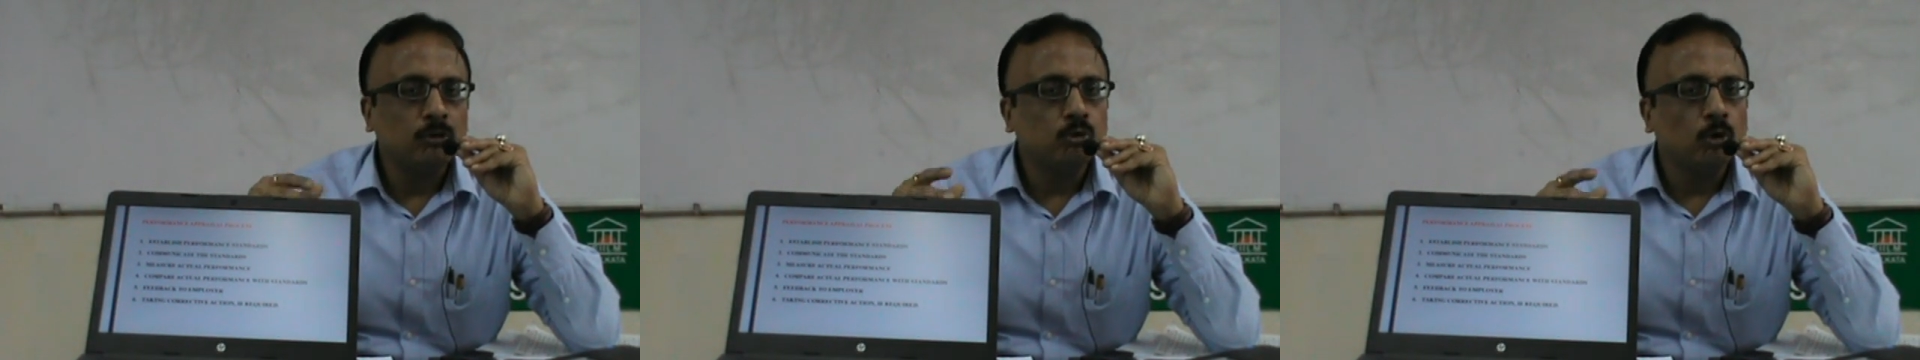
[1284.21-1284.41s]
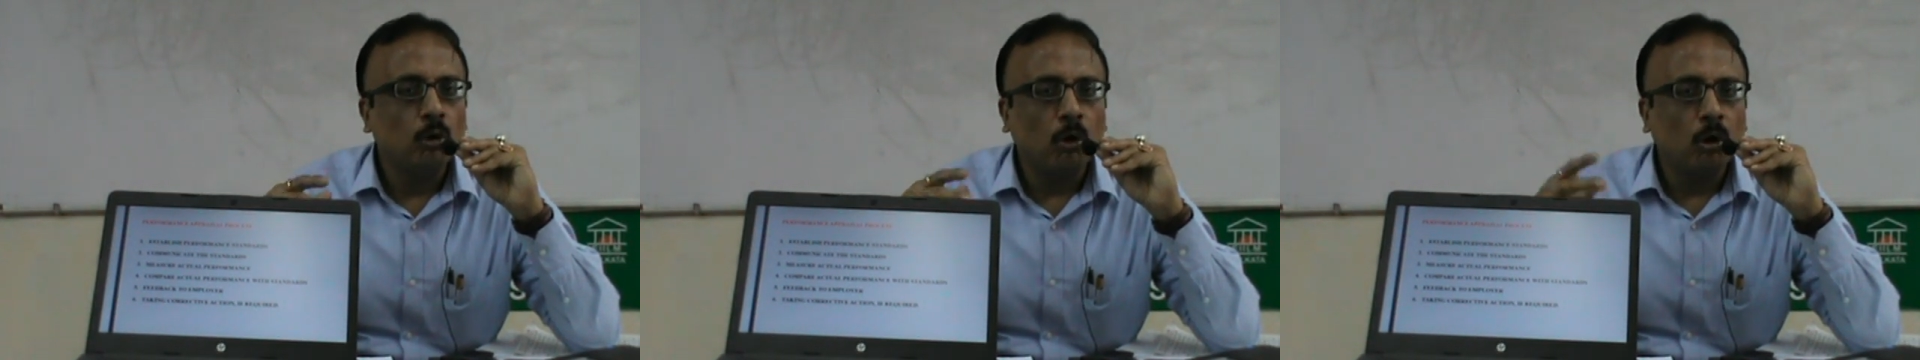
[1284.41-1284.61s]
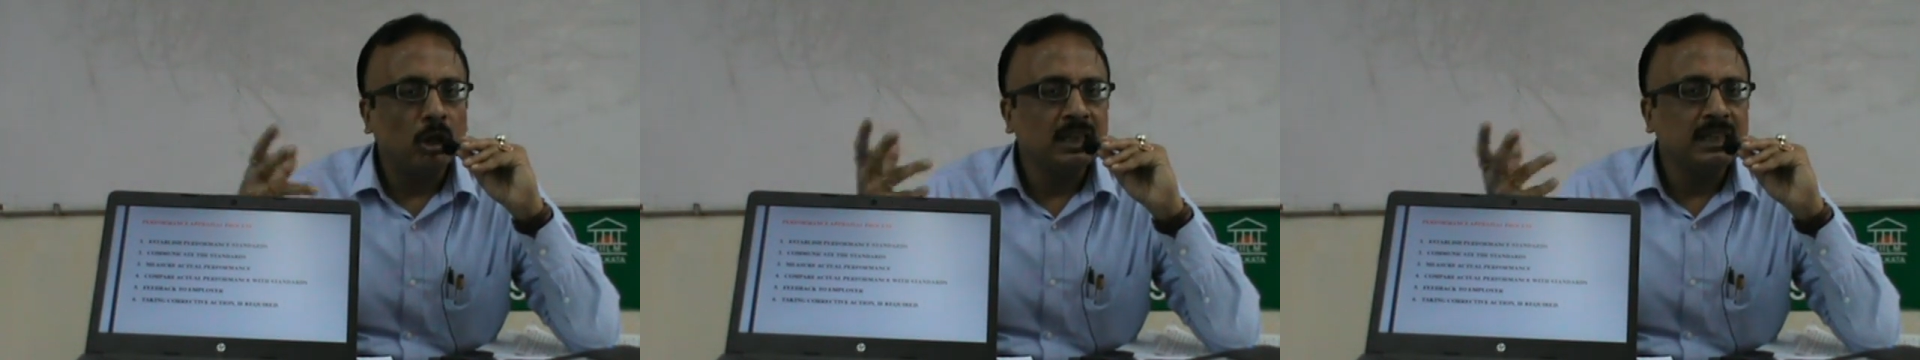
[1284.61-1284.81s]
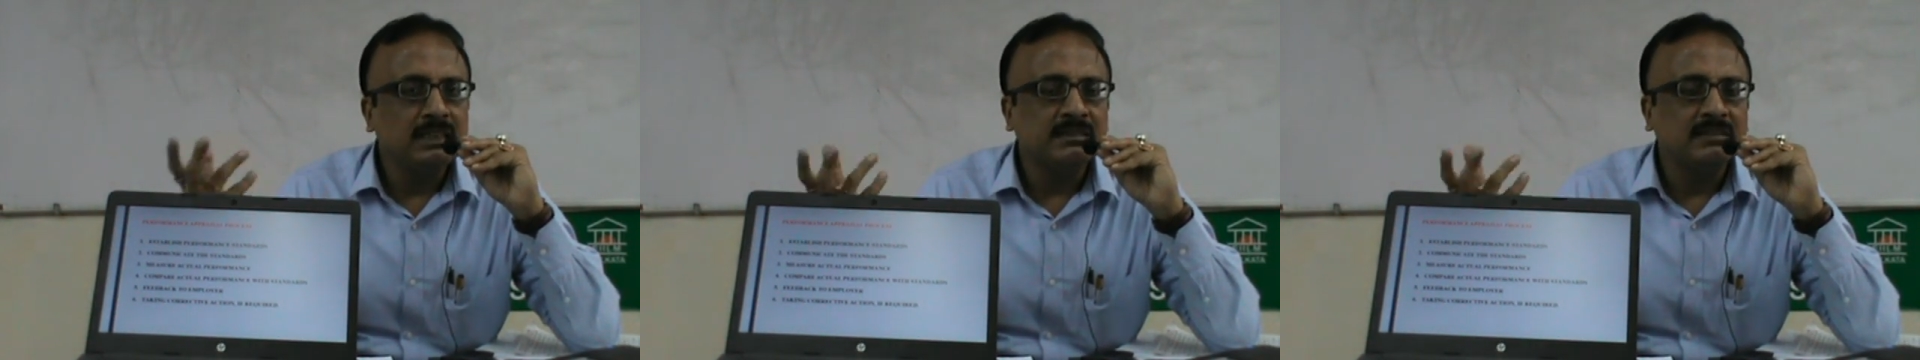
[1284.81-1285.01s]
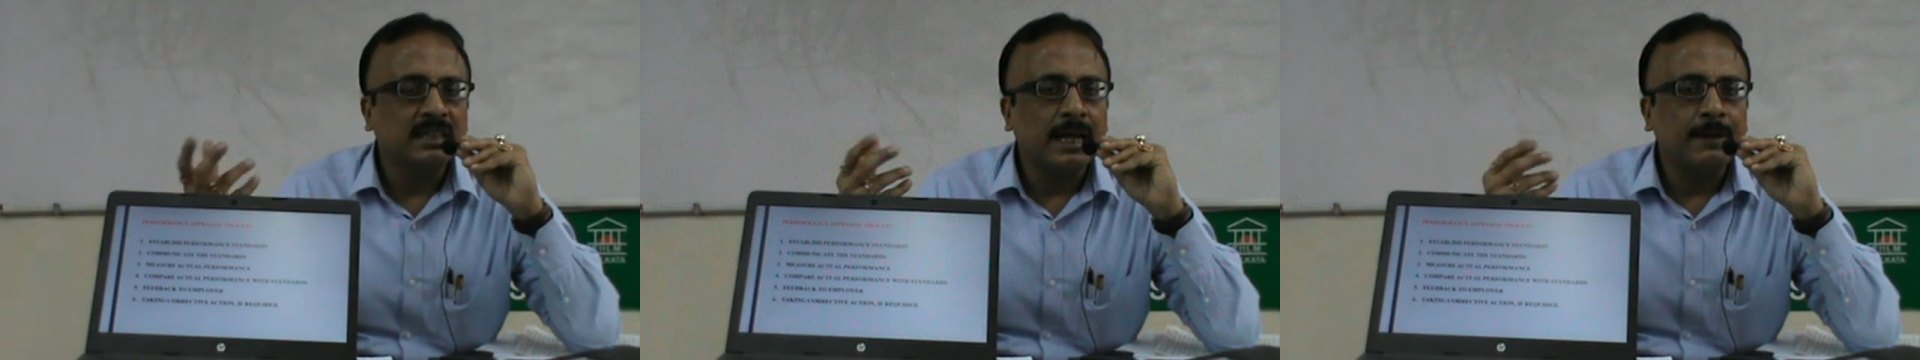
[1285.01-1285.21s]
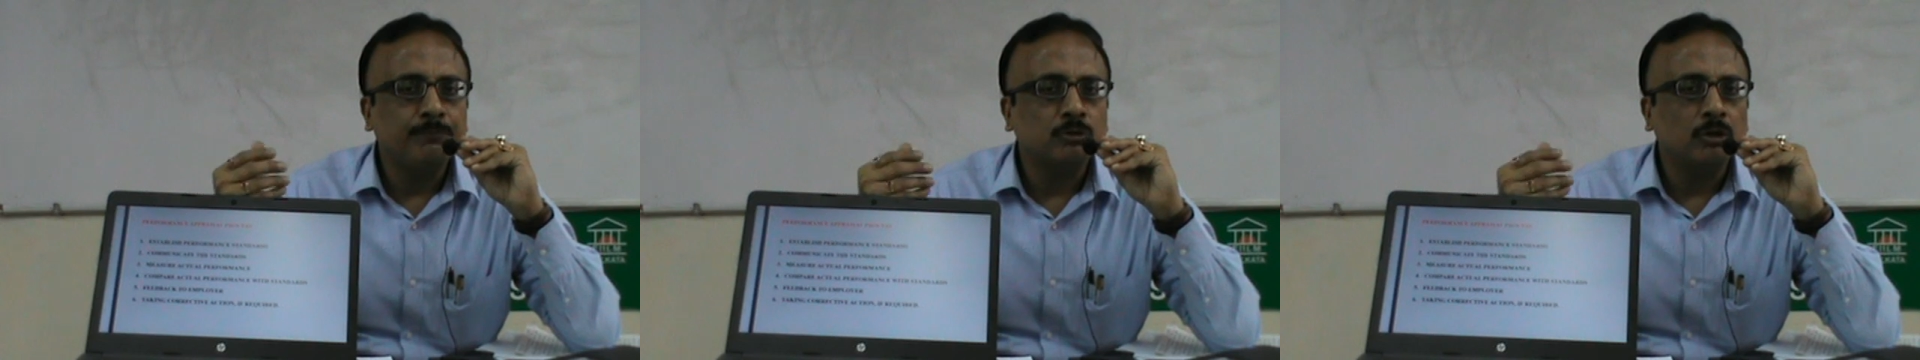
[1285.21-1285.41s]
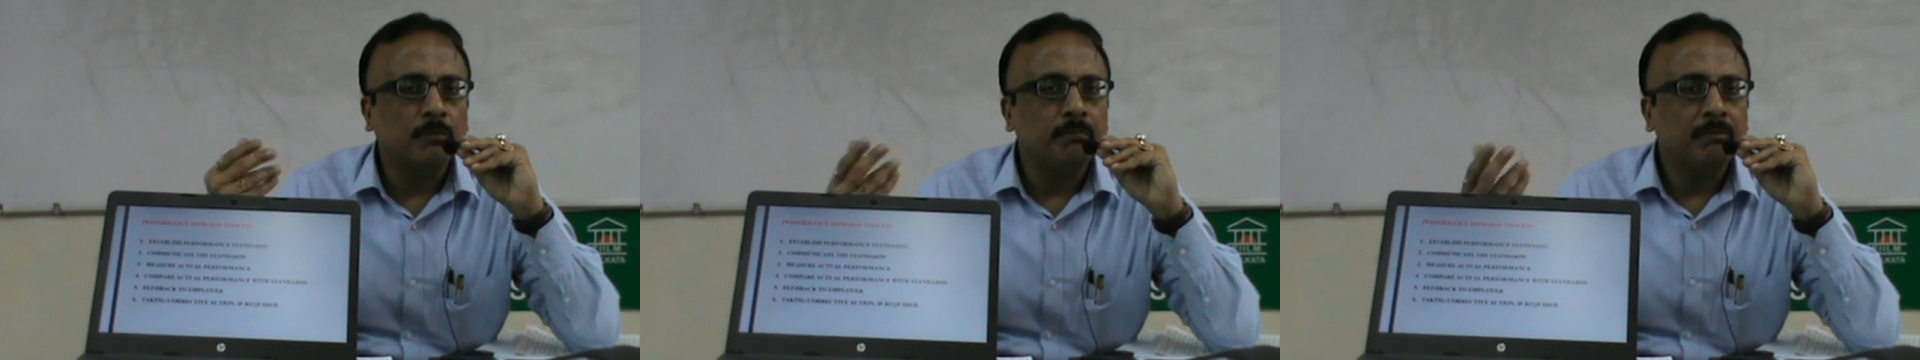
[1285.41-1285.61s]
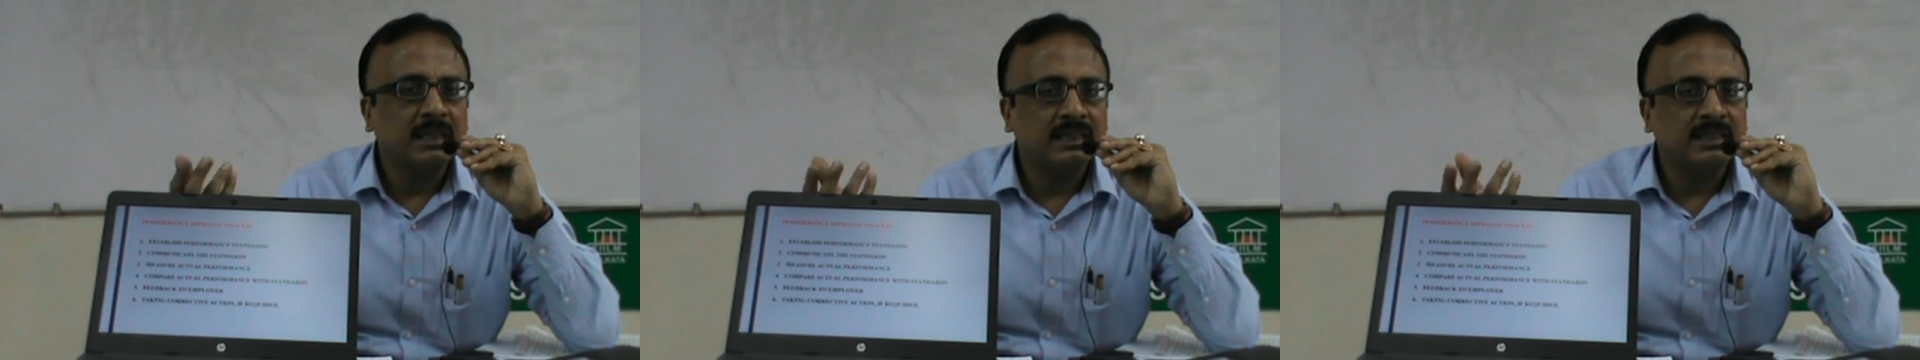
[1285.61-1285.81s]
So all these types
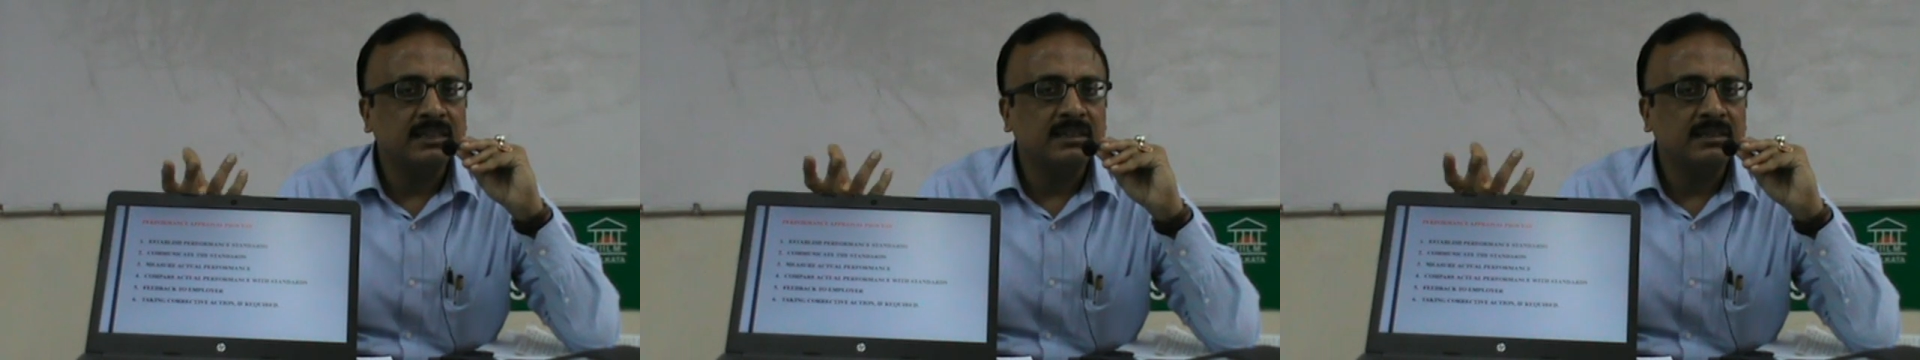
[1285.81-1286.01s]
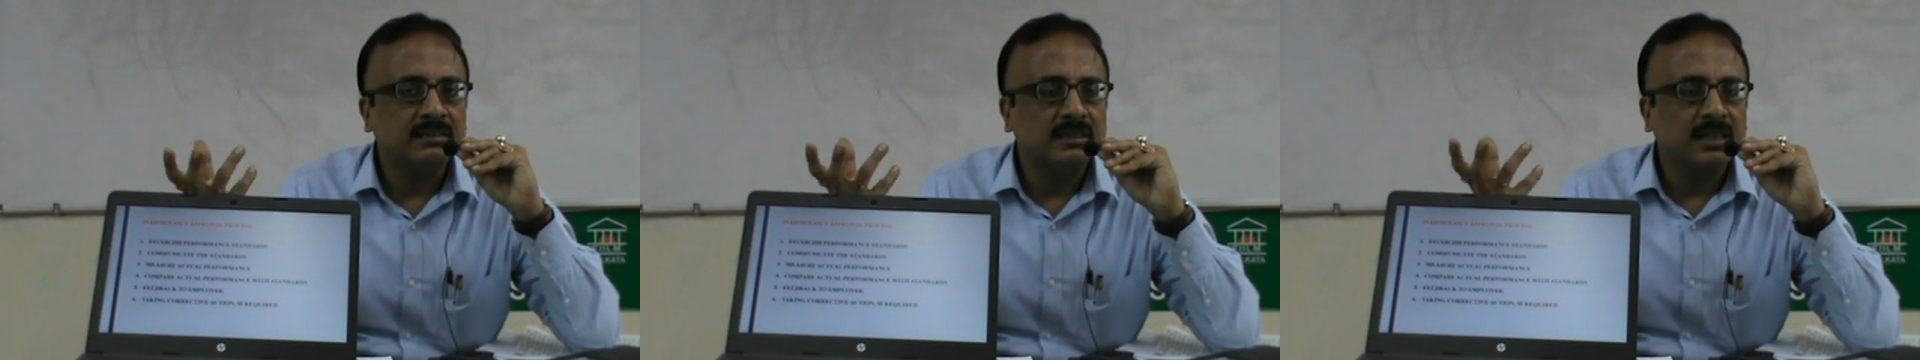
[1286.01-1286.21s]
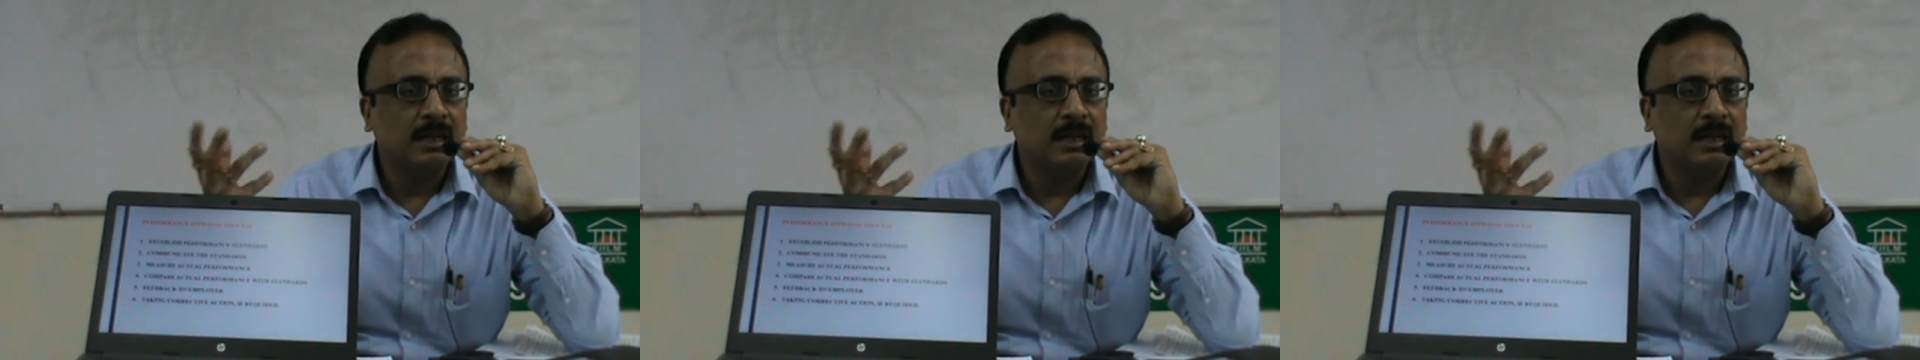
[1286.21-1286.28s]
of methods